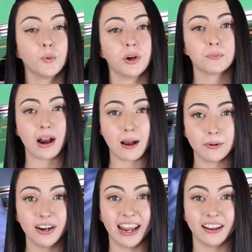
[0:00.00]
With
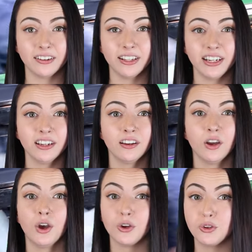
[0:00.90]
proper handling,
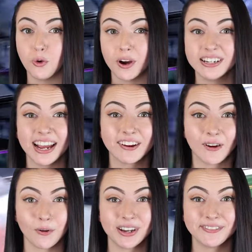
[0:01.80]
your
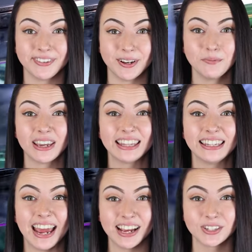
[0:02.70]
dichroic film can
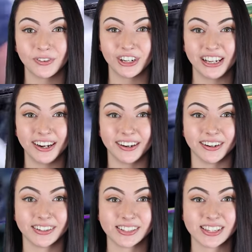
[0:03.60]
last for
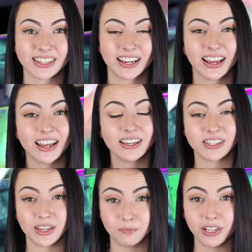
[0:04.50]
years.
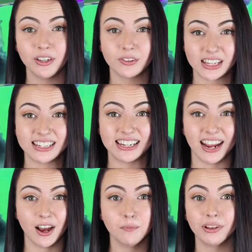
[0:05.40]
Simply use a
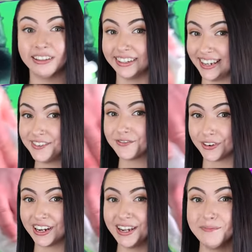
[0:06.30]
damp,
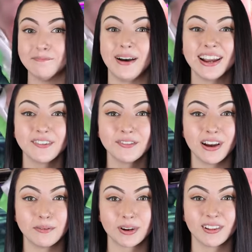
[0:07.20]
lint-free
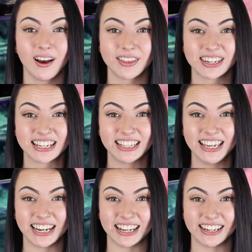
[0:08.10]
microfiber cloth to
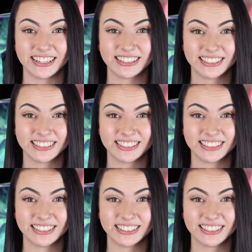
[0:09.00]
clean it.